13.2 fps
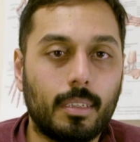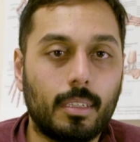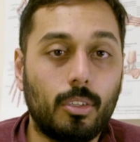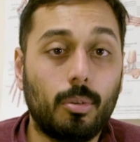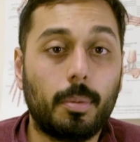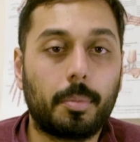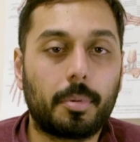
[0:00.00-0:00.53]

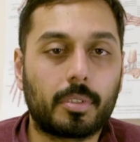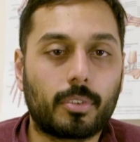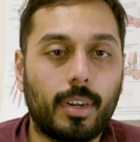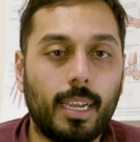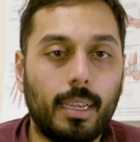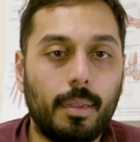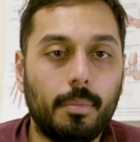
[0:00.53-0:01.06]
You will be
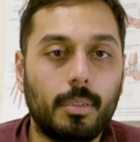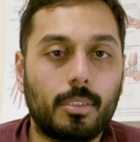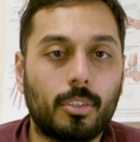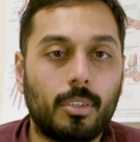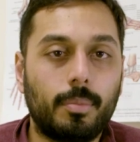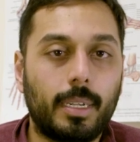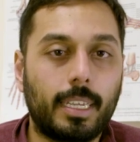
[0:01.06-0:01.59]
prescribed
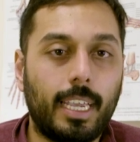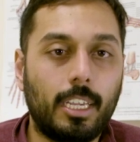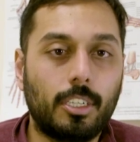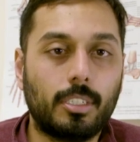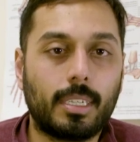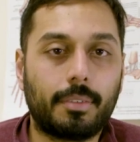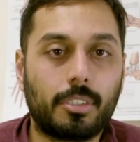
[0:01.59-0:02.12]
certain
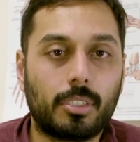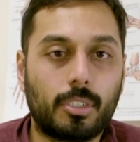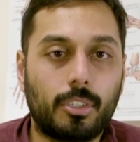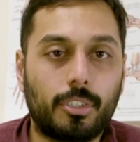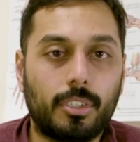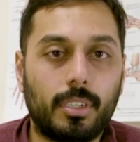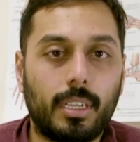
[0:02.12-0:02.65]
medications after
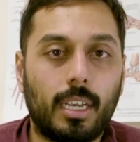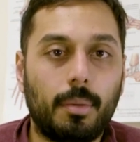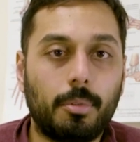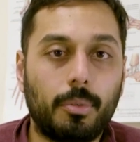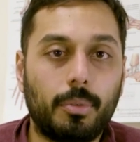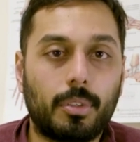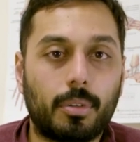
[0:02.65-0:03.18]
surgery to help
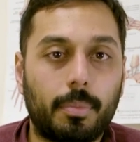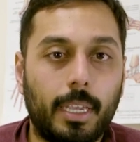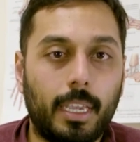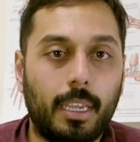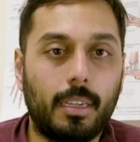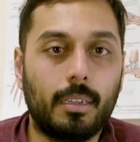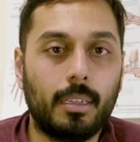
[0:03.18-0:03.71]
you with your
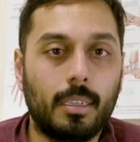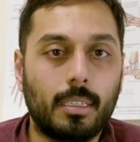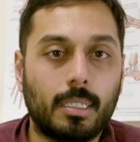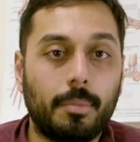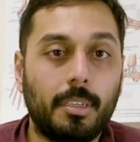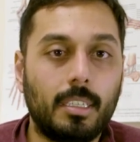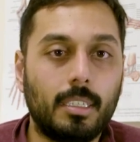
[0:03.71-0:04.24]
pain.
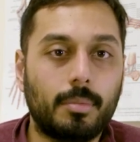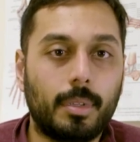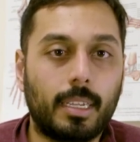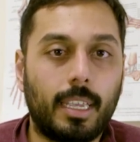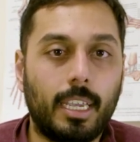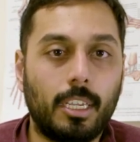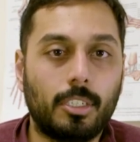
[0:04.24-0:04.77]
Some of these
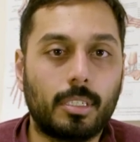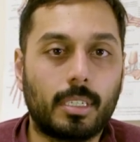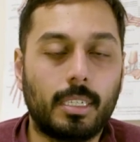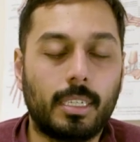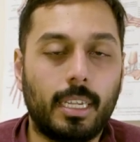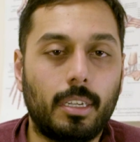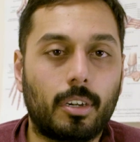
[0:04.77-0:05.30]
medications
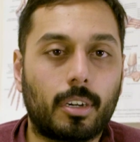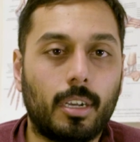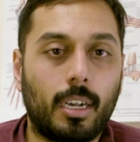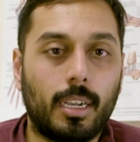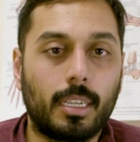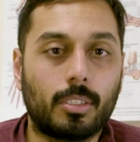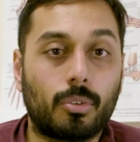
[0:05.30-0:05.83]
contain
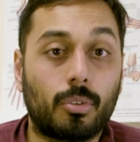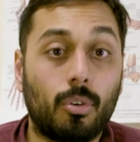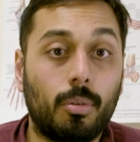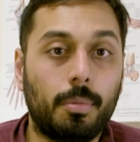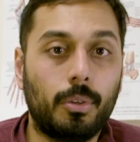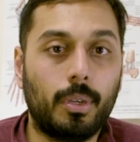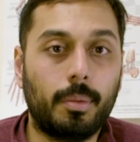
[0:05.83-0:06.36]
narcotics or
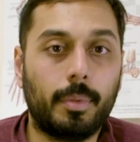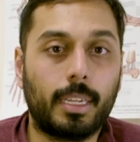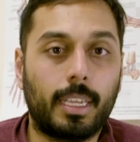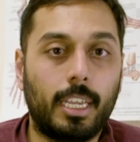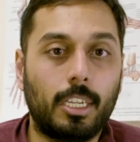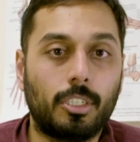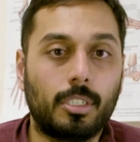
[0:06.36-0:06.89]
opioid
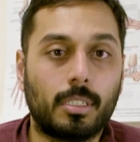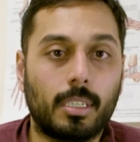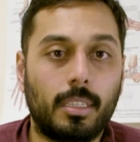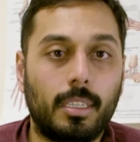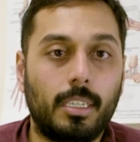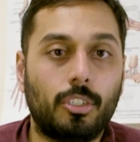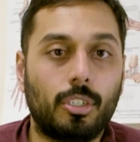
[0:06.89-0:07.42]
medications,
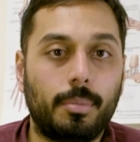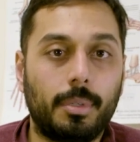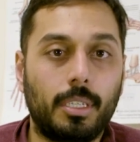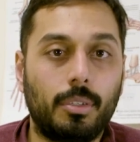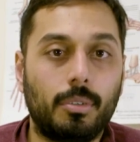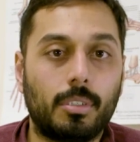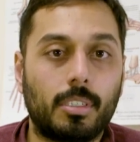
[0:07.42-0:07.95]
and these should be
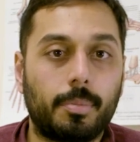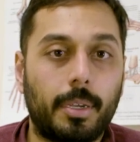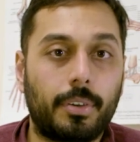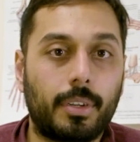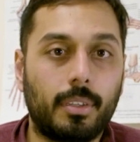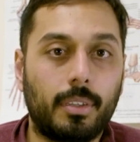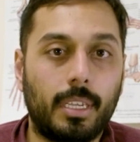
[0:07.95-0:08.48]
used
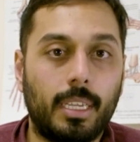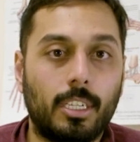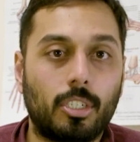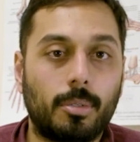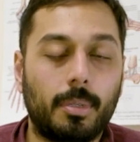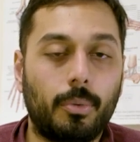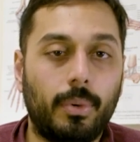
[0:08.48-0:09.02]
sparingly and
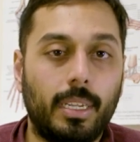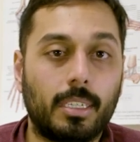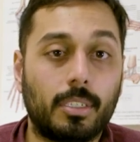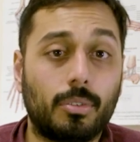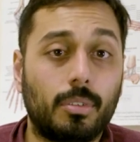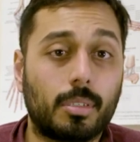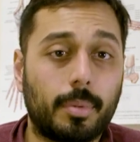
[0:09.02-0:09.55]
should be weaned
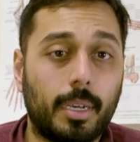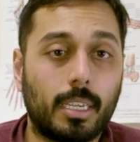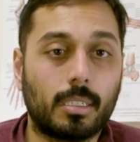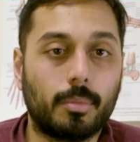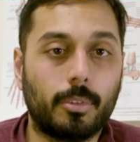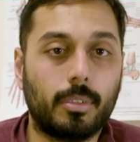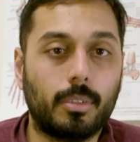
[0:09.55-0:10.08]
as soon as
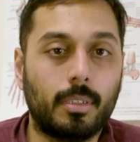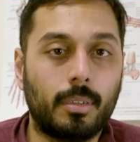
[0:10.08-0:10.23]
possible.